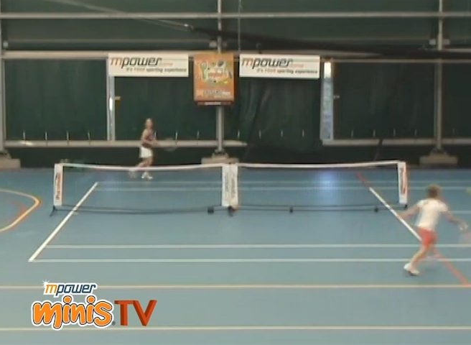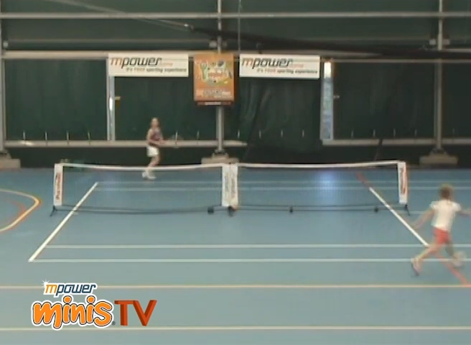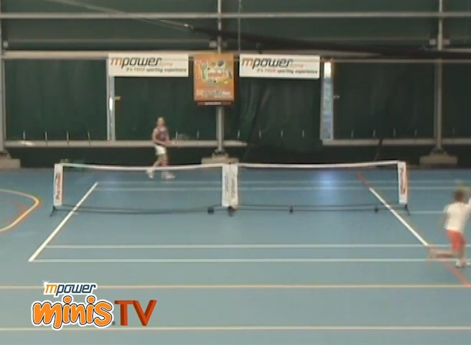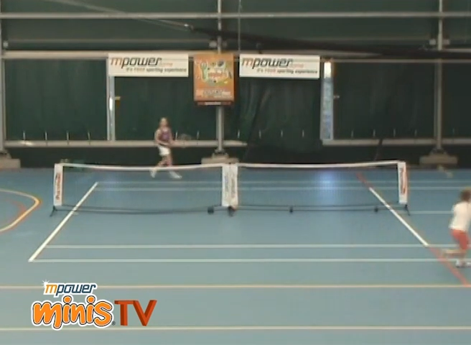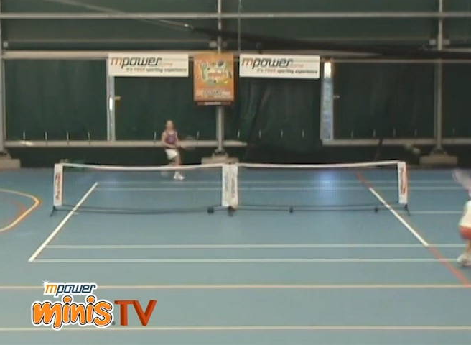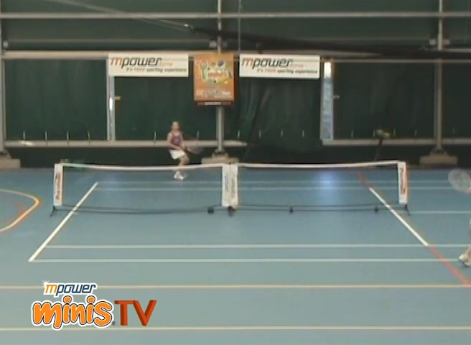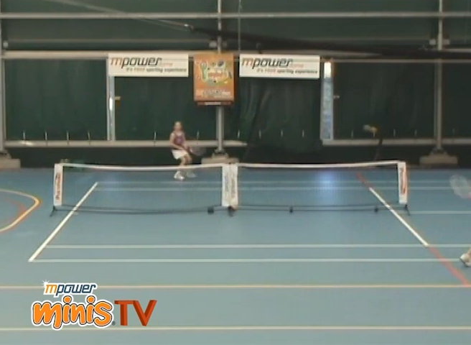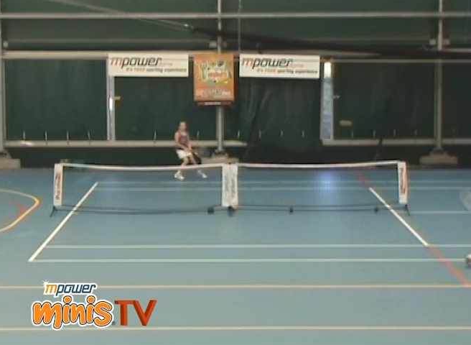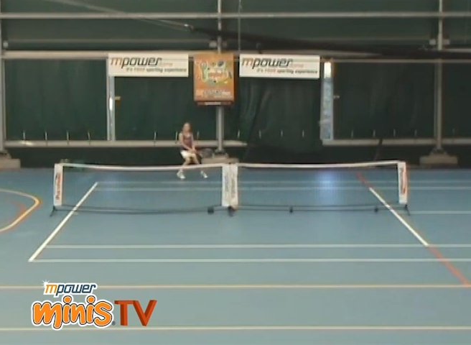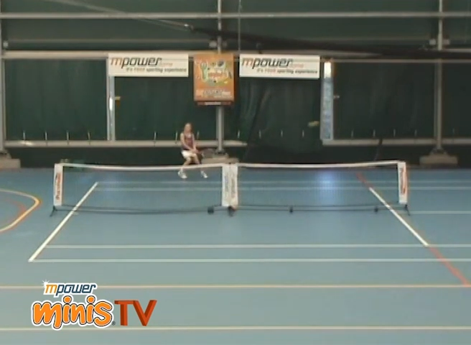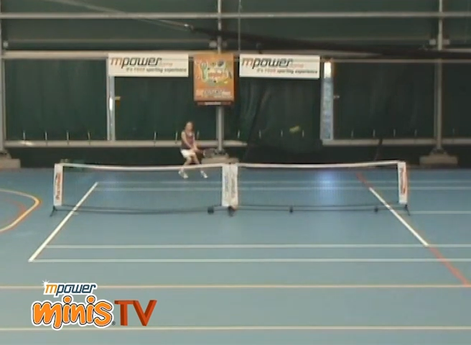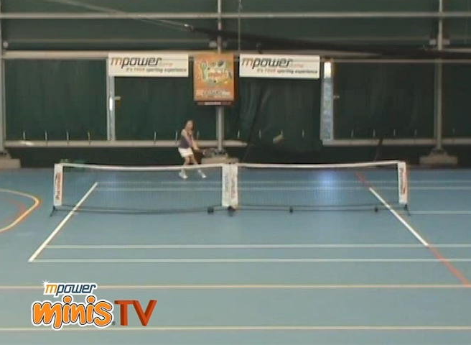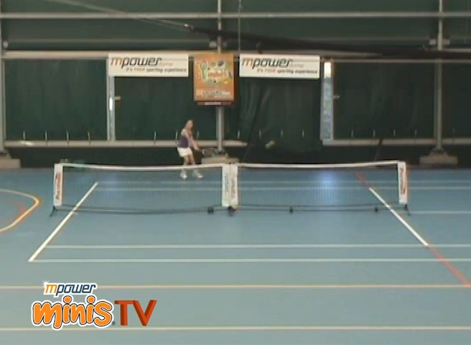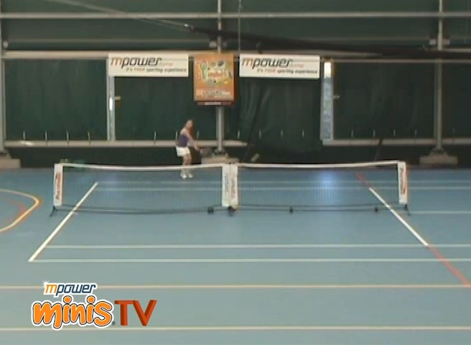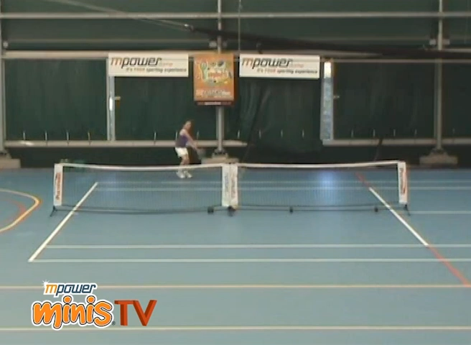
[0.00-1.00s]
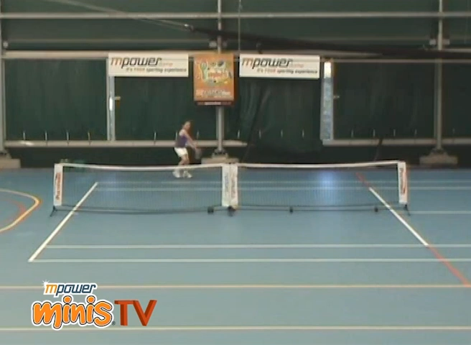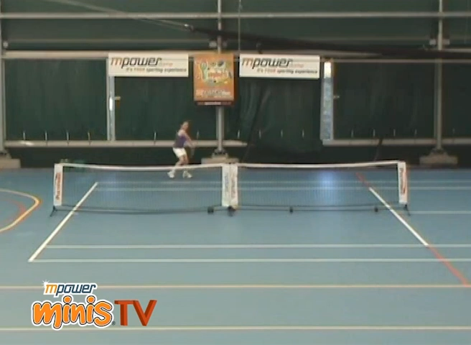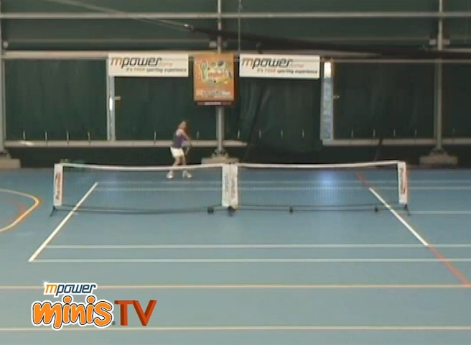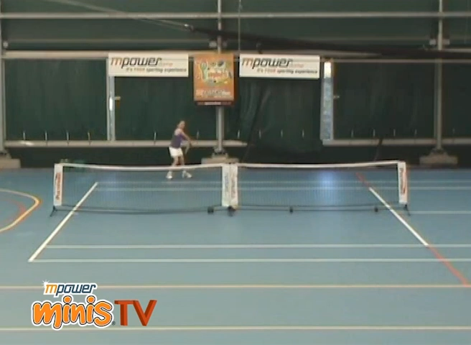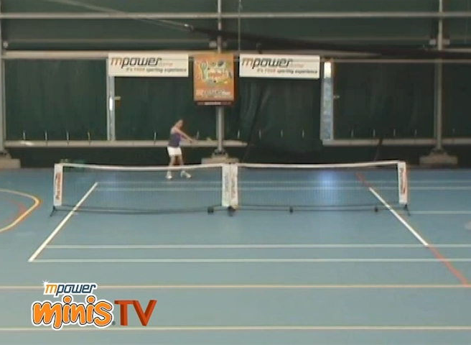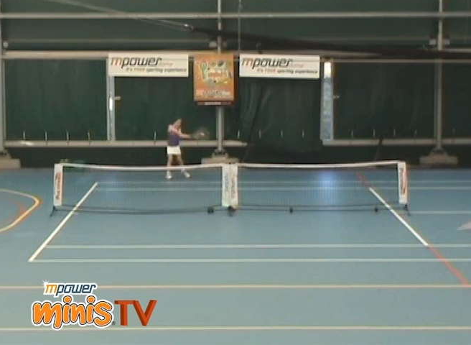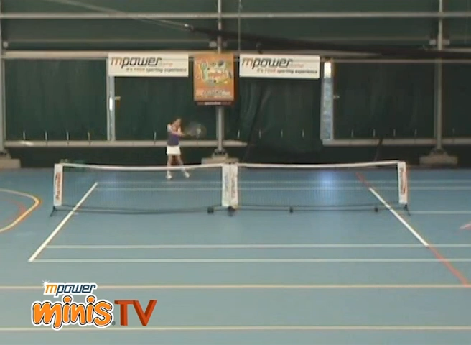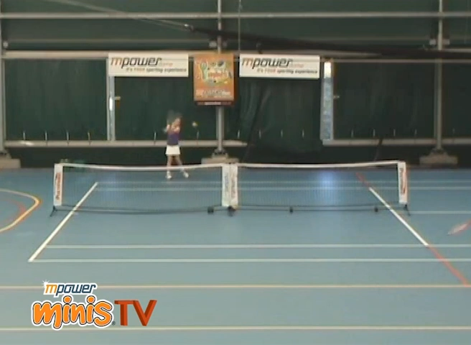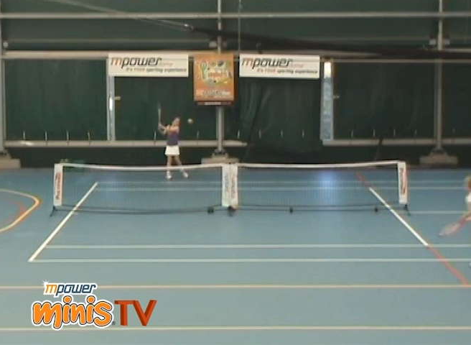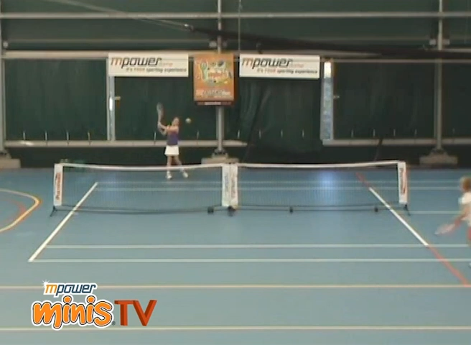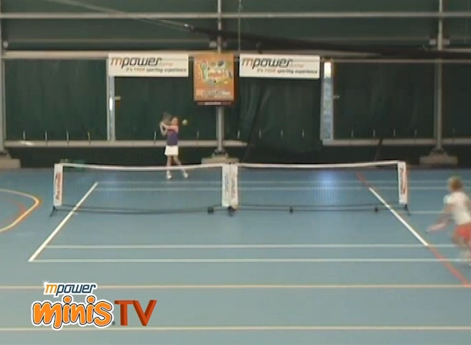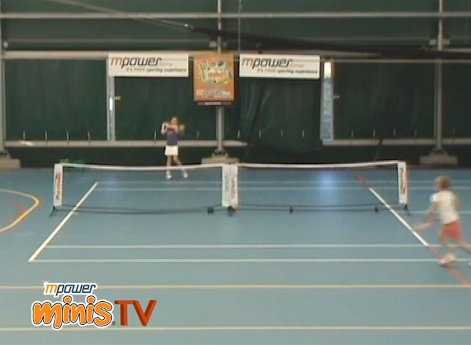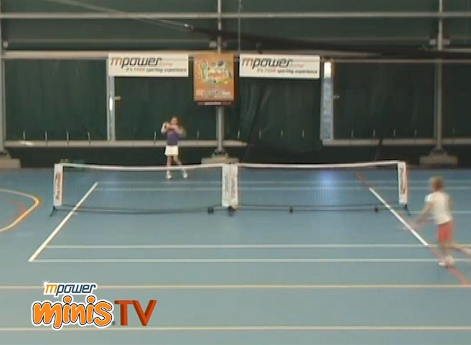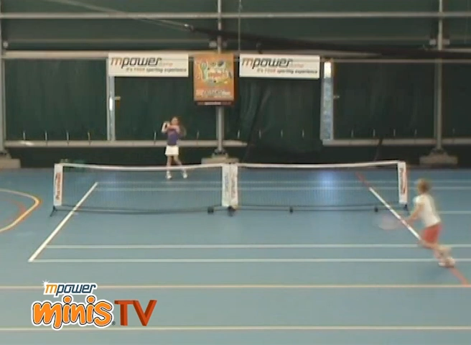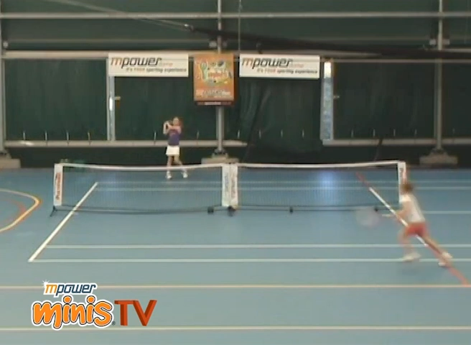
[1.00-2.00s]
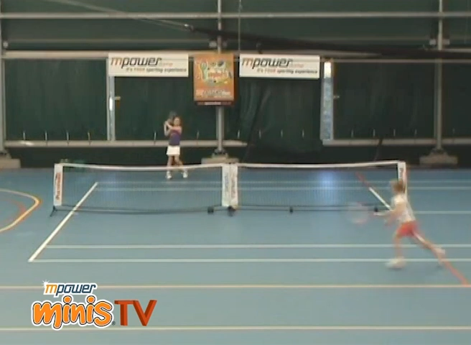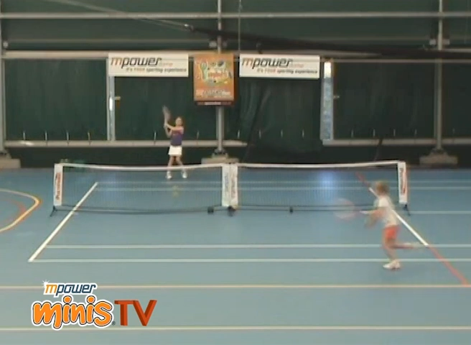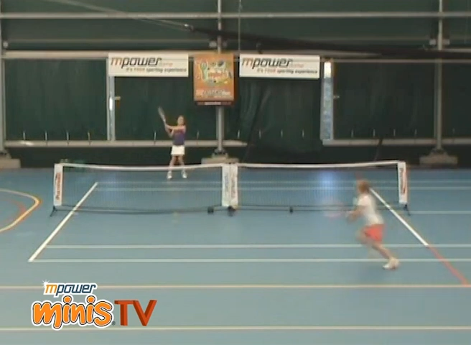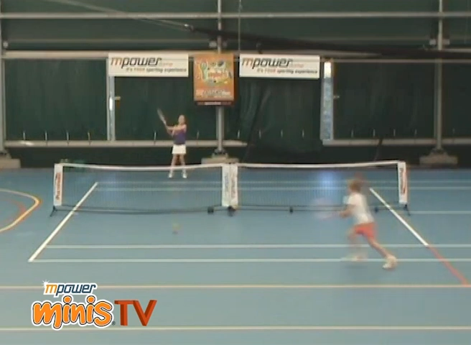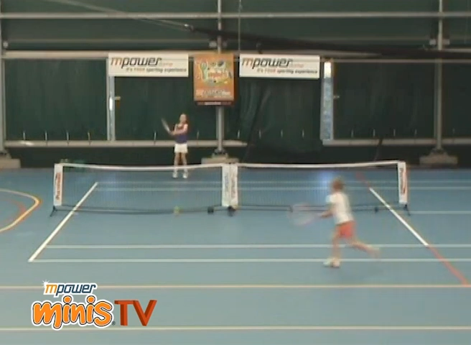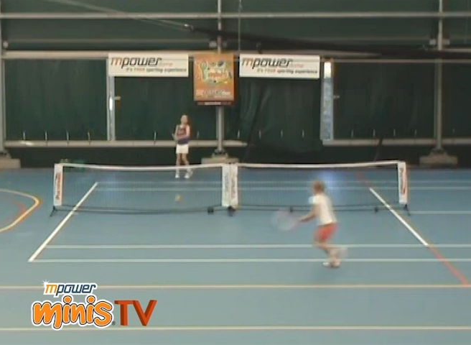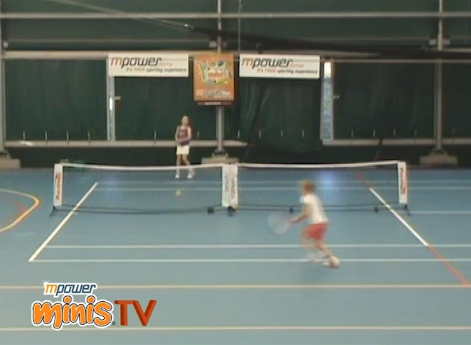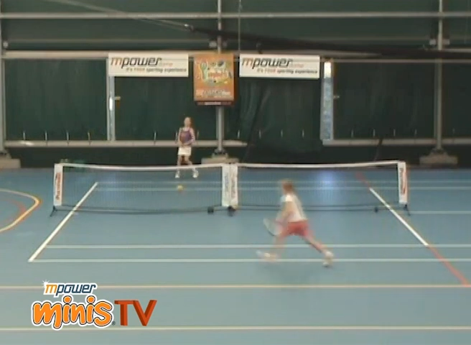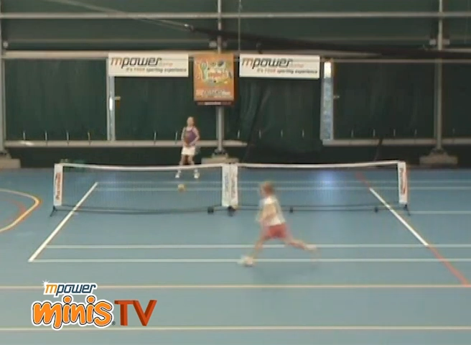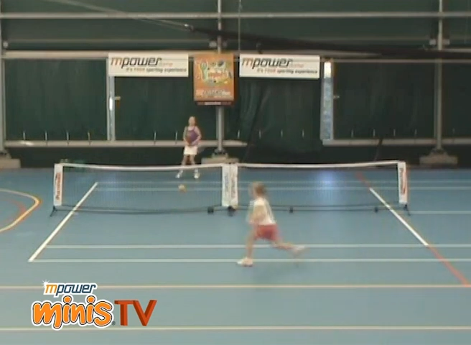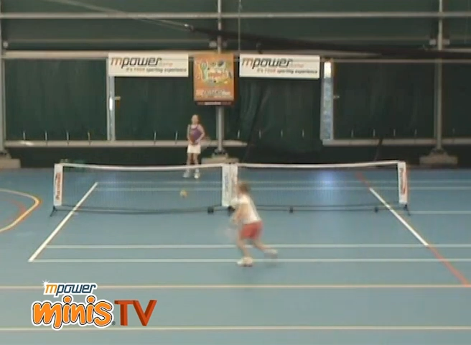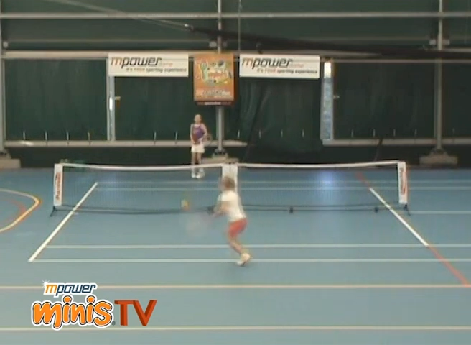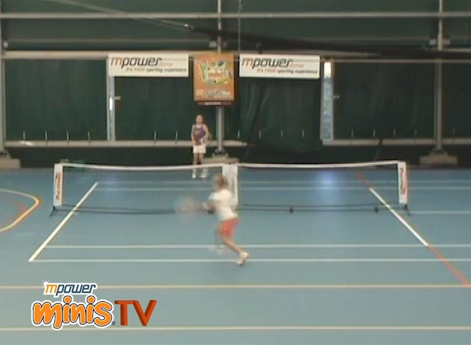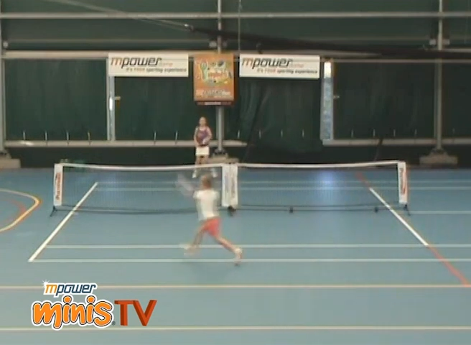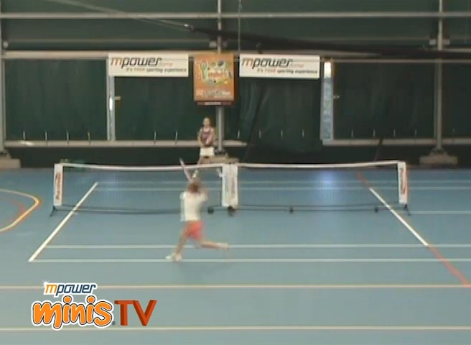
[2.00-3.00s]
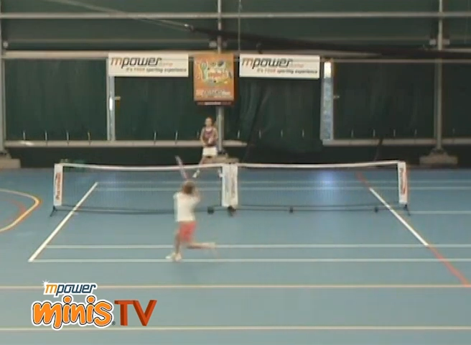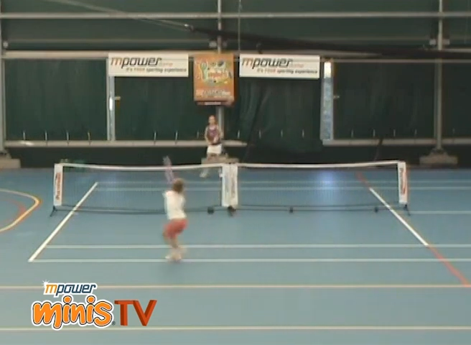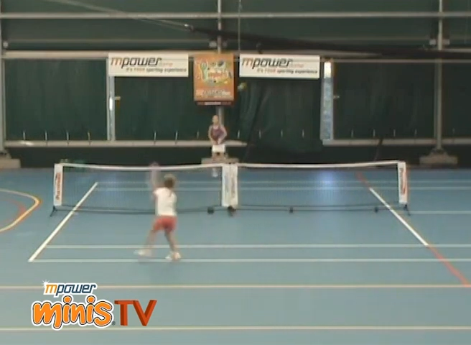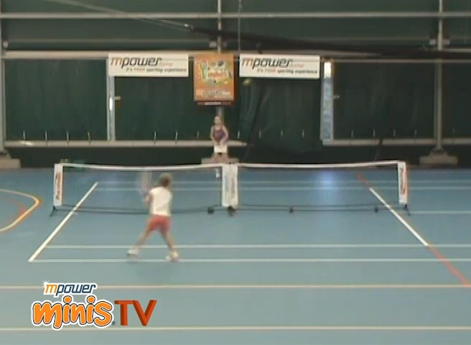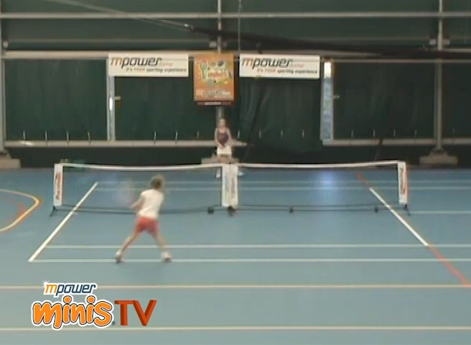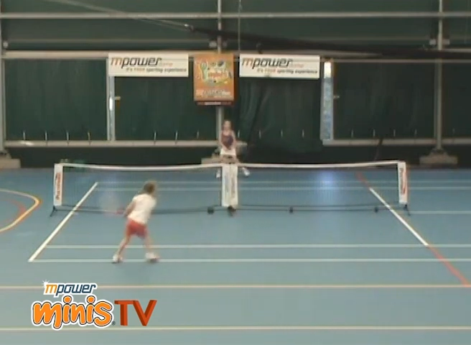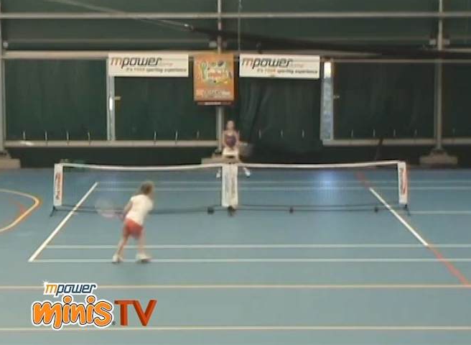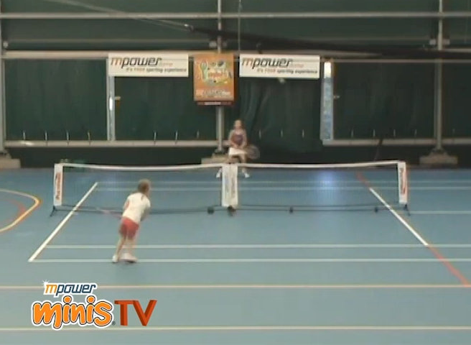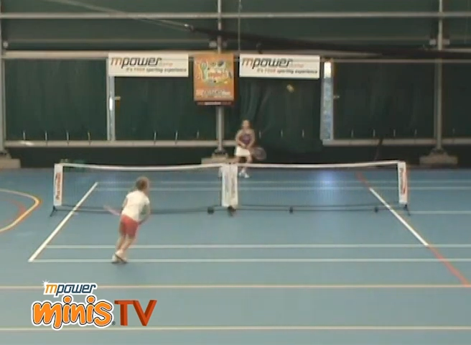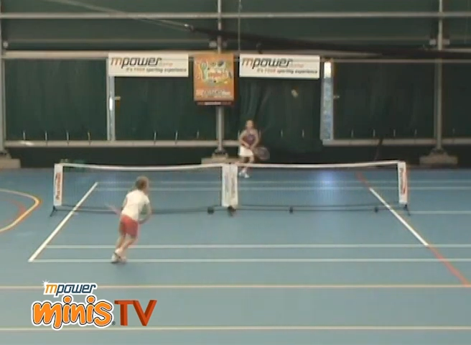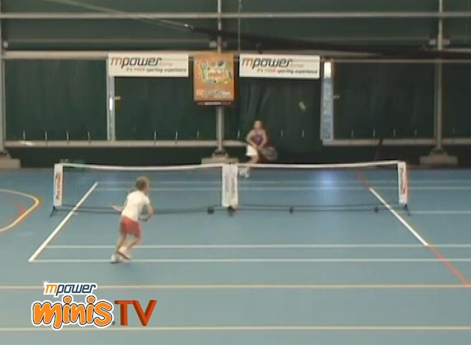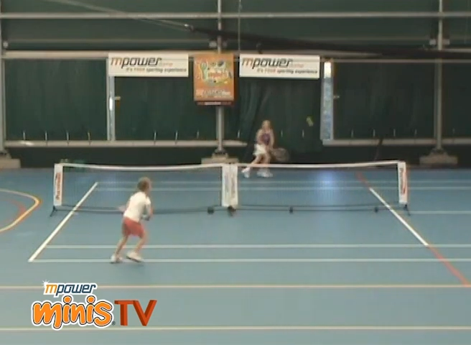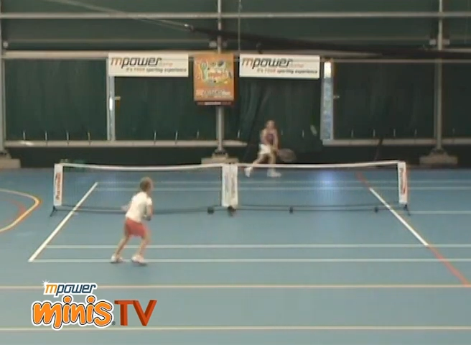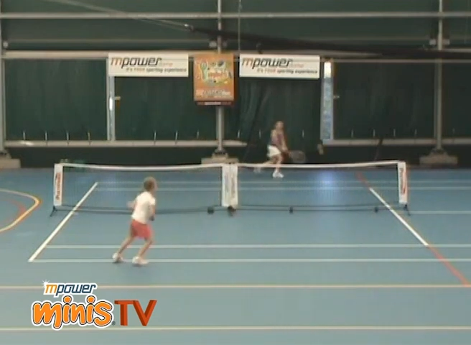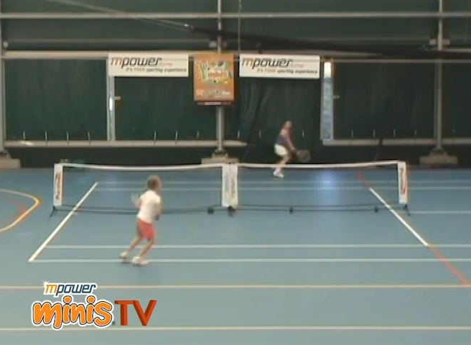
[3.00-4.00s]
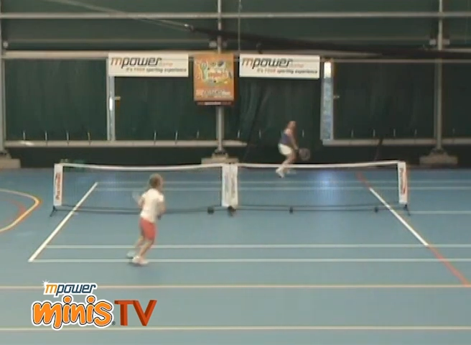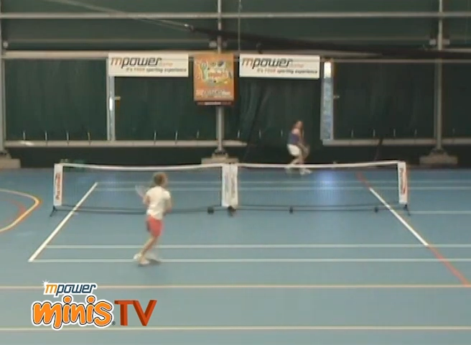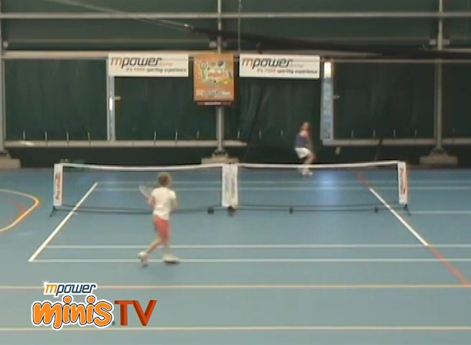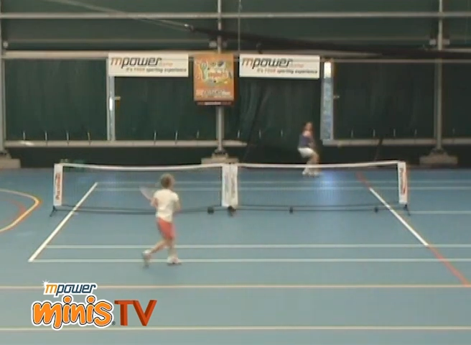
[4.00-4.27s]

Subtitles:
(no speaker visible)